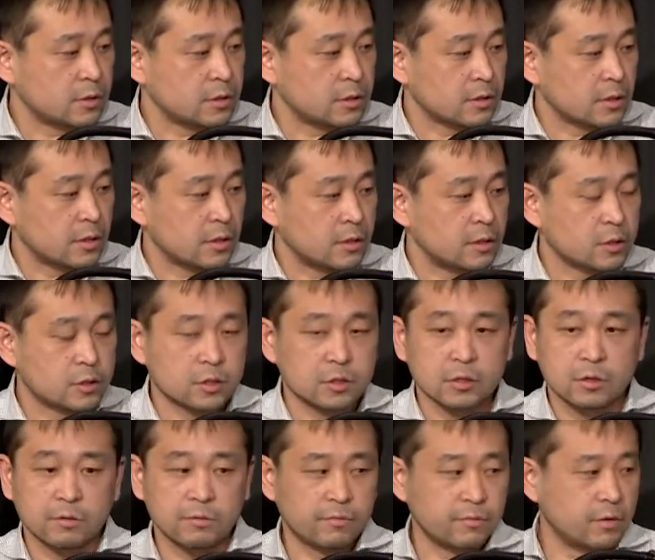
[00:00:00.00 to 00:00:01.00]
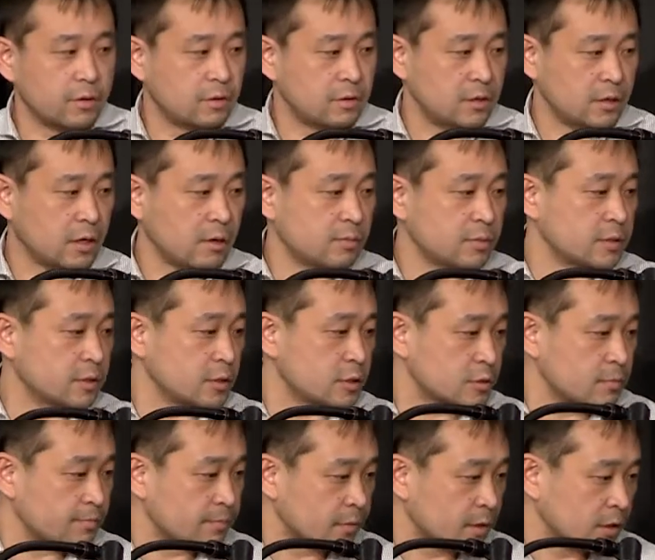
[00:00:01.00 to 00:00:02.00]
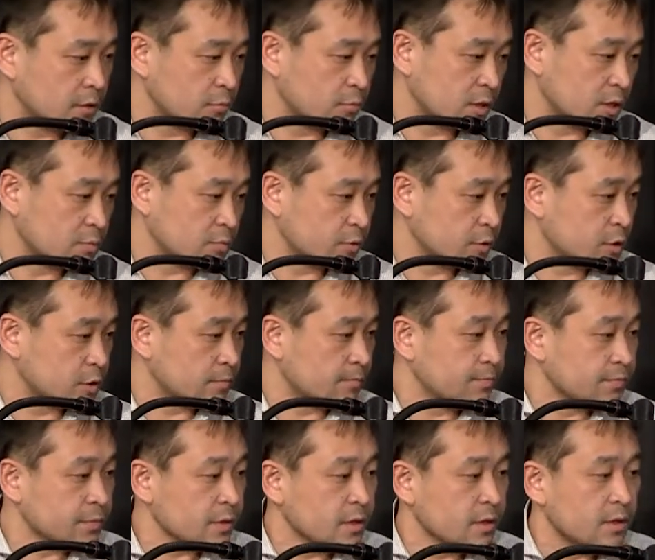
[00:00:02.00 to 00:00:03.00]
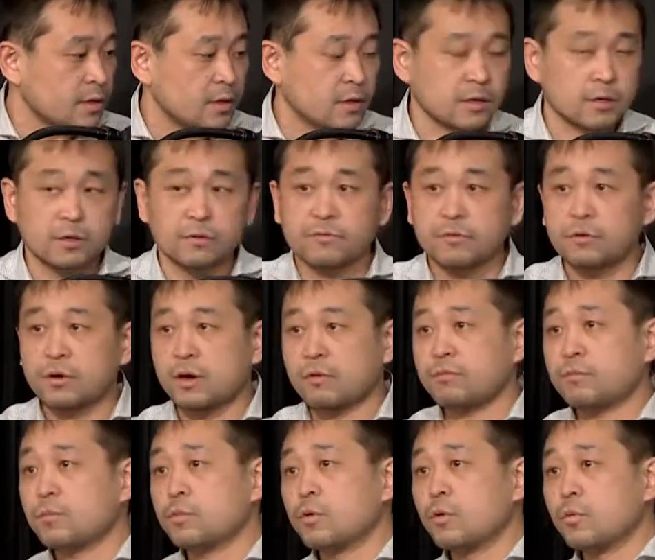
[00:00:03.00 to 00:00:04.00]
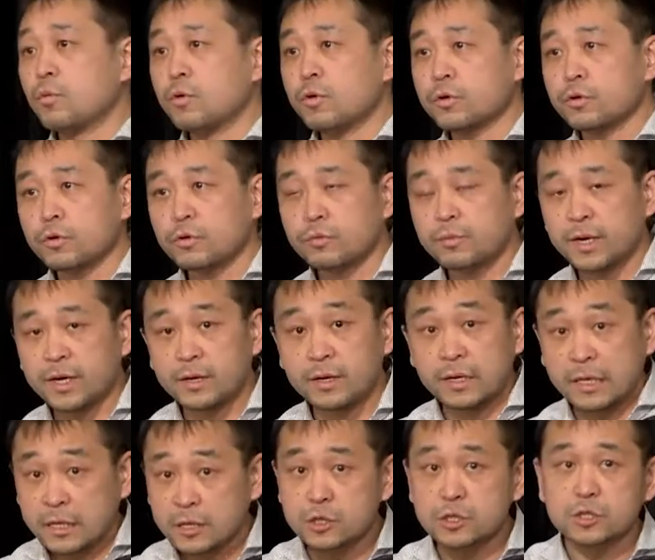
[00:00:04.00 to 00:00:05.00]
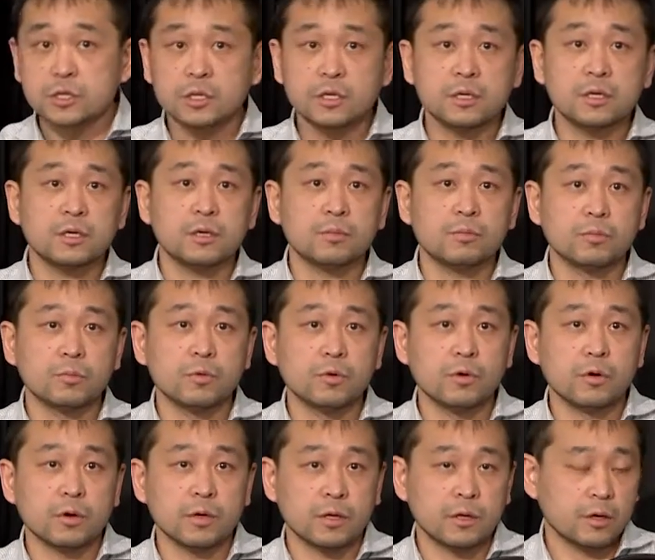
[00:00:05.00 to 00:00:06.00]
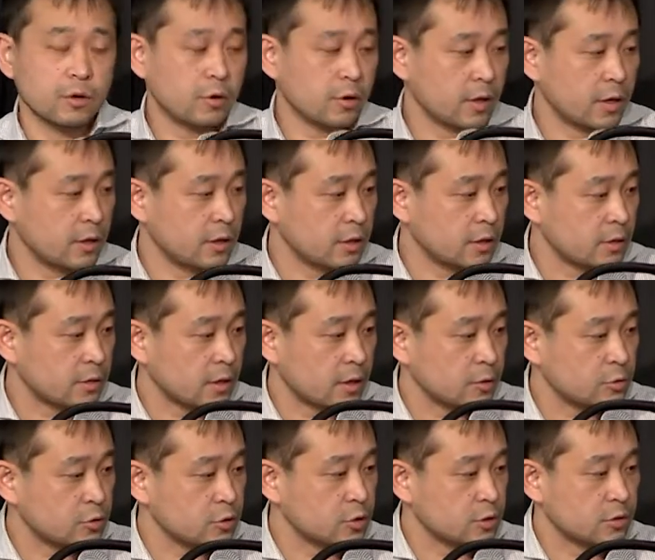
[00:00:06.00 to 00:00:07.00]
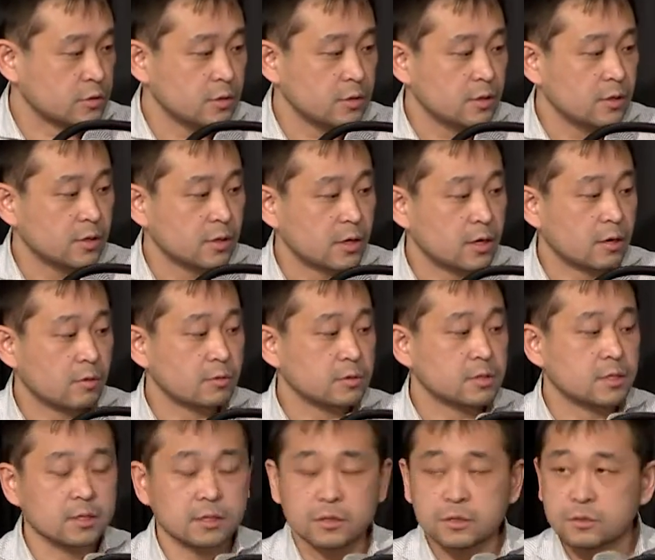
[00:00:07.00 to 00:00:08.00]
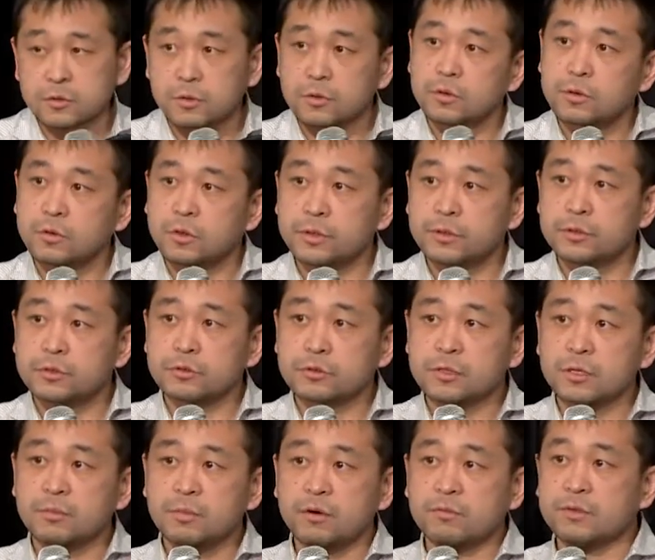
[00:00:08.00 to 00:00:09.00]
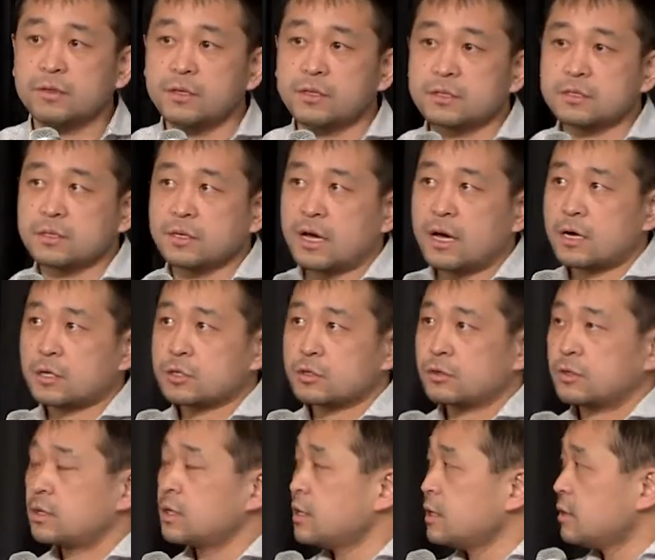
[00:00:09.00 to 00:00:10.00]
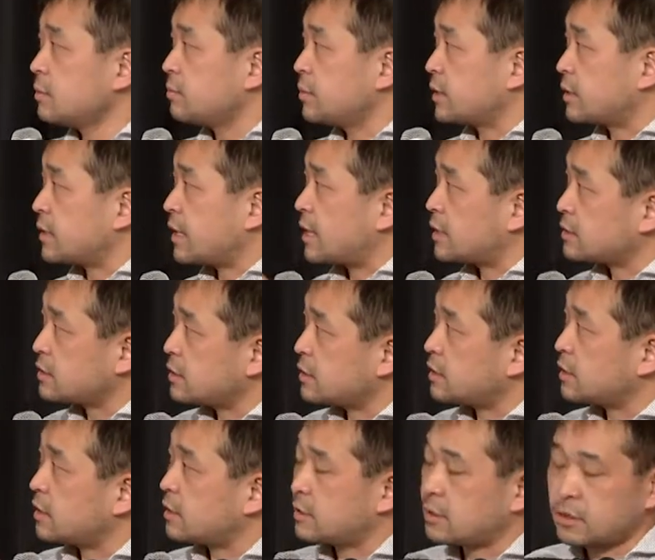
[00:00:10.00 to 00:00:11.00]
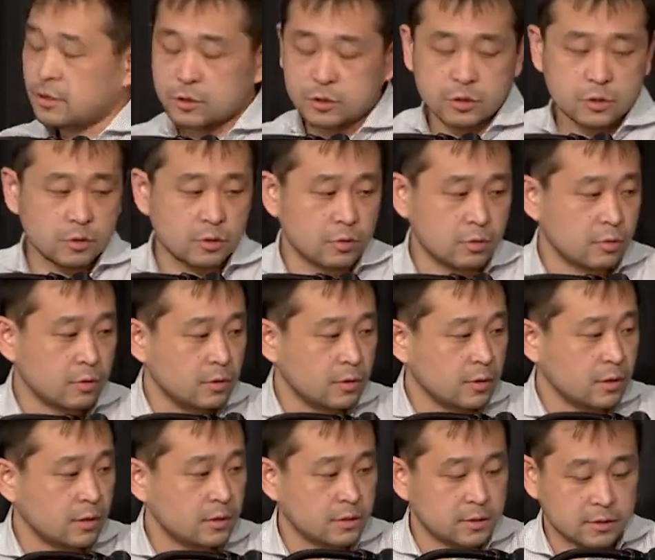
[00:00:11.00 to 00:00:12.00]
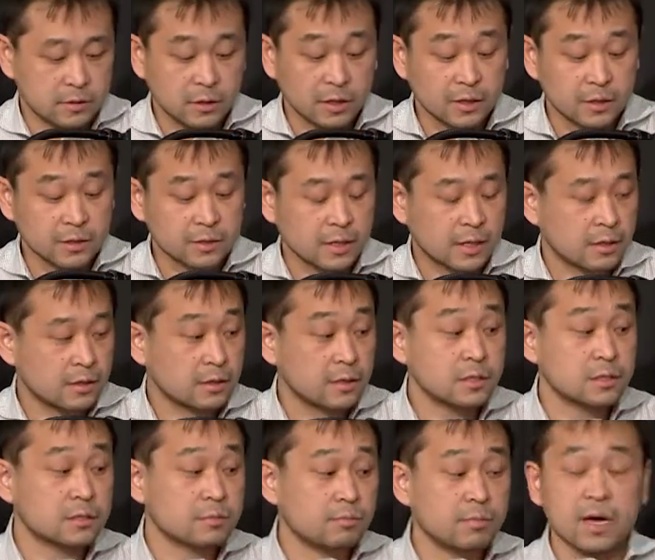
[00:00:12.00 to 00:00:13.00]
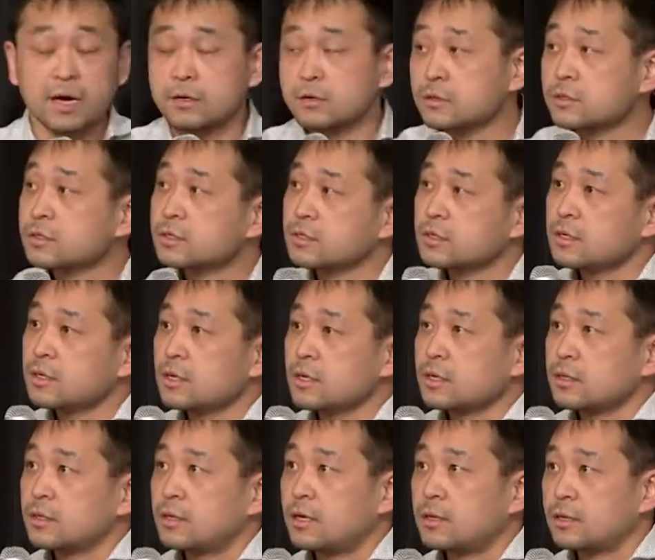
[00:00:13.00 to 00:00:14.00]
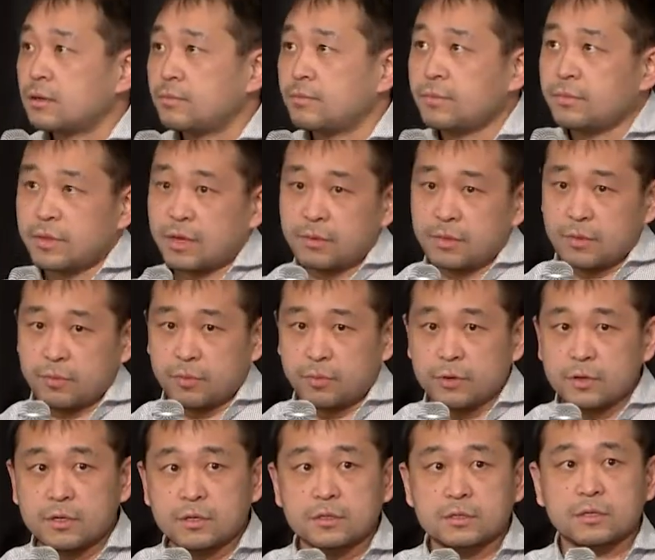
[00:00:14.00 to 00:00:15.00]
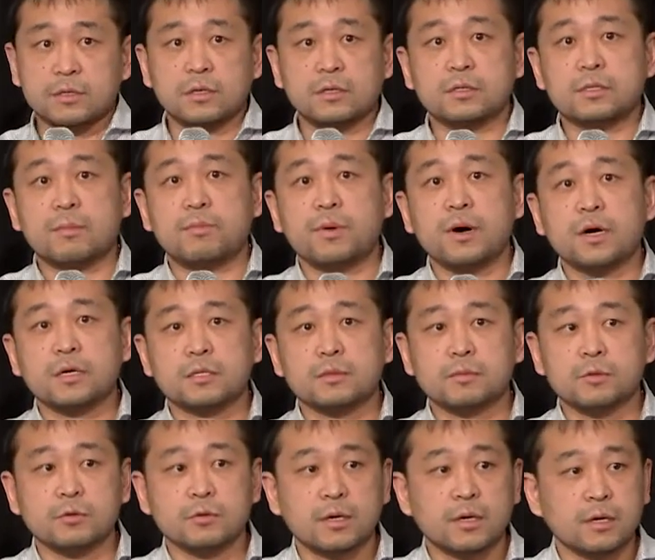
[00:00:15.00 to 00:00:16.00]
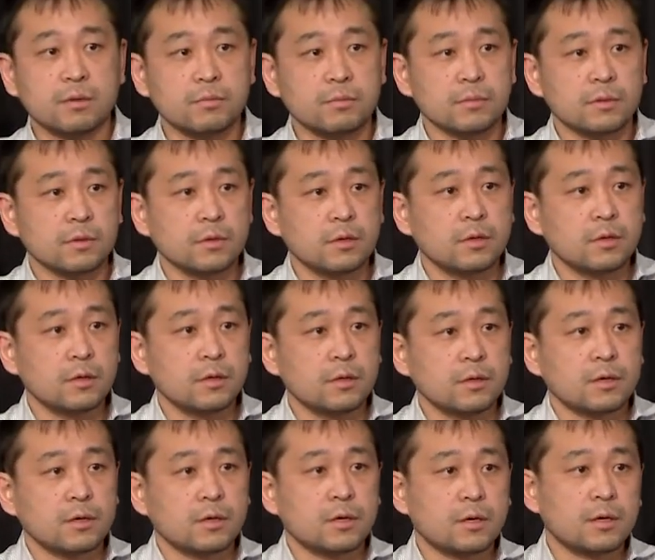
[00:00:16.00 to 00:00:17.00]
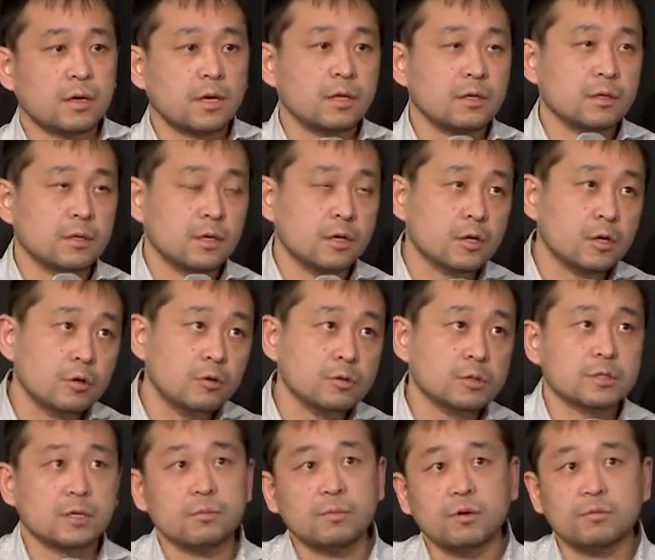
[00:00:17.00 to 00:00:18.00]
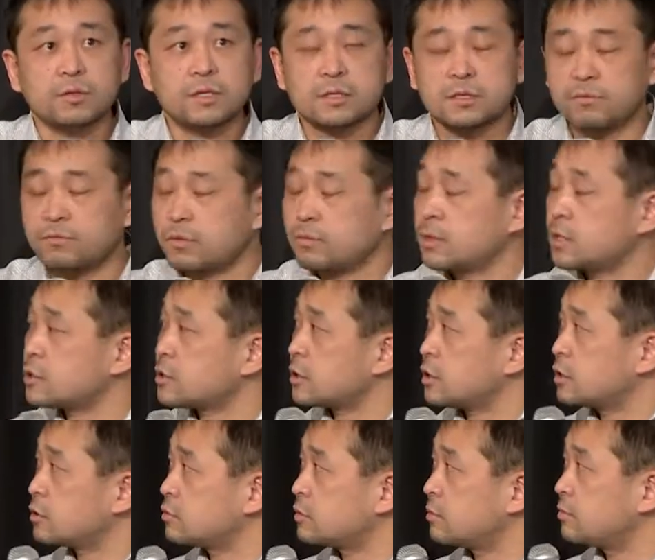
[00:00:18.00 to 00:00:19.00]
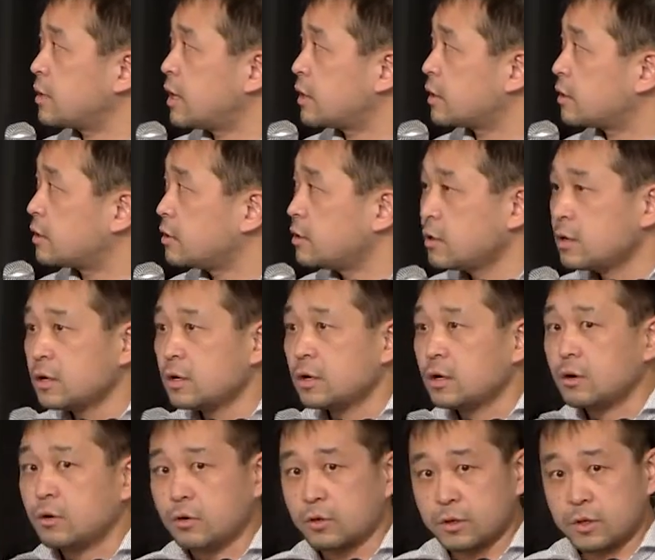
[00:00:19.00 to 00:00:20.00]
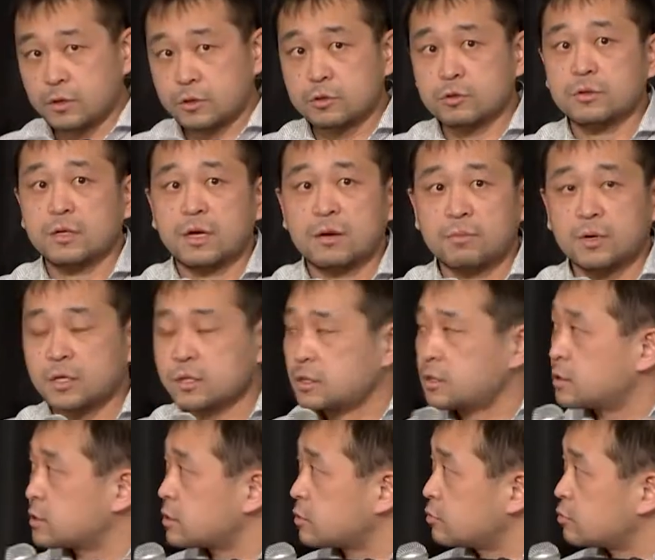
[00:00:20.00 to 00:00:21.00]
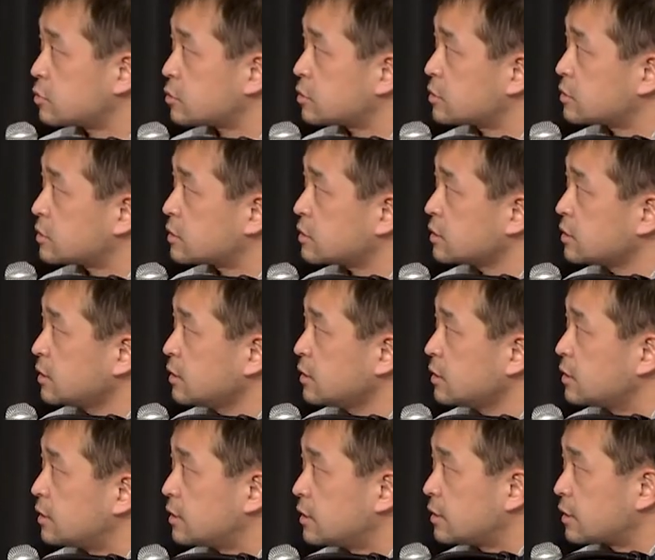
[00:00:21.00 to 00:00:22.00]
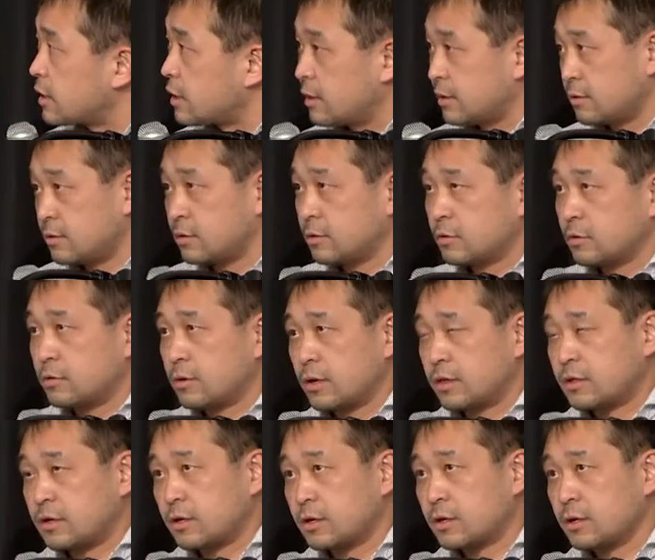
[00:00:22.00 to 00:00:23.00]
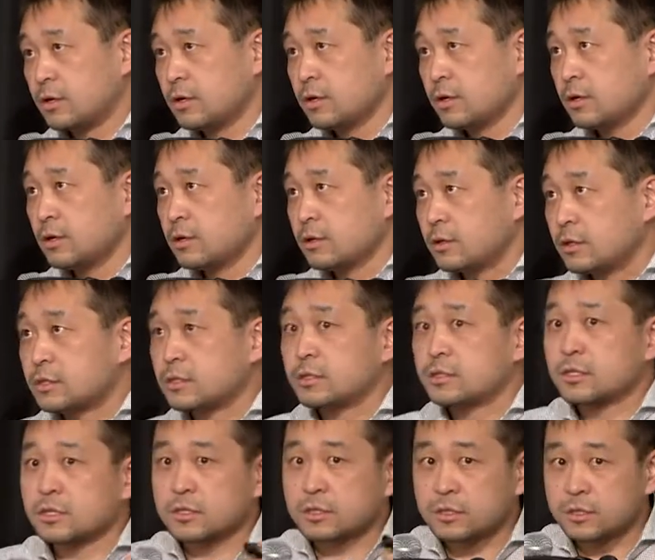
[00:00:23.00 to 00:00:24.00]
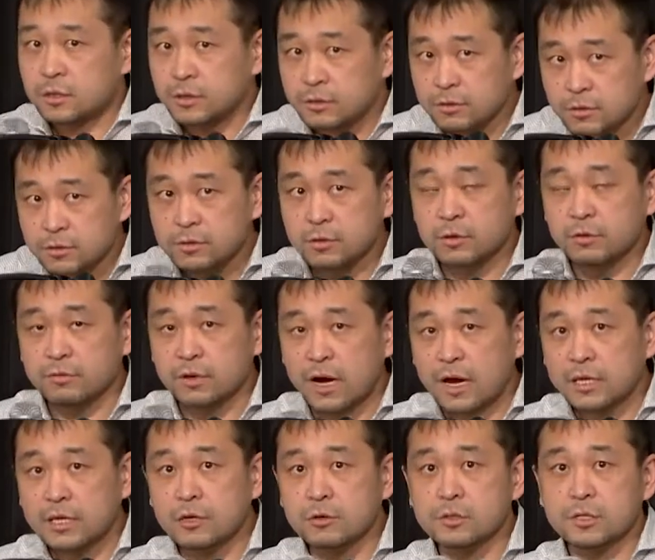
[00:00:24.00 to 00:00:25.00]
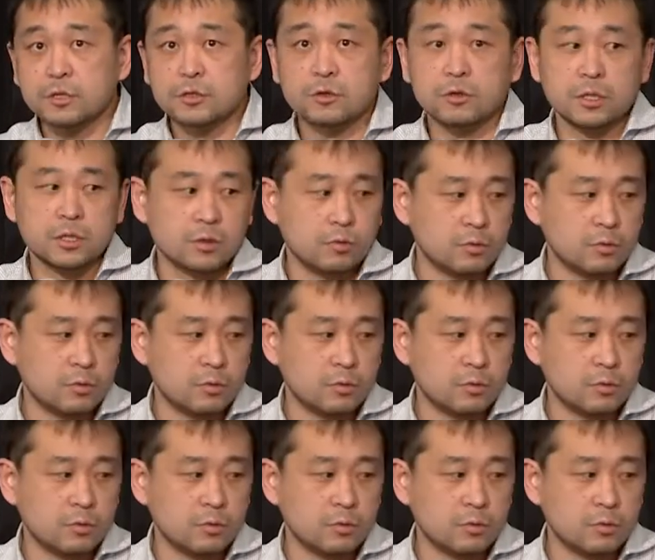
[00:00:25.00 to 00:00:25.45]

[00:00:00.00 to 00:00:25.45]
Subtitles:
condition of decomposition and respiration. And then if you have more water, you may leach more inorganic nitrogen currently in the soil. And so some of this actually been tested and then show in the study that this matters. Then the point is it possible to can include some of this information into the model or into the MRTN solutions? Again, I think this is just sort of the ideal situation.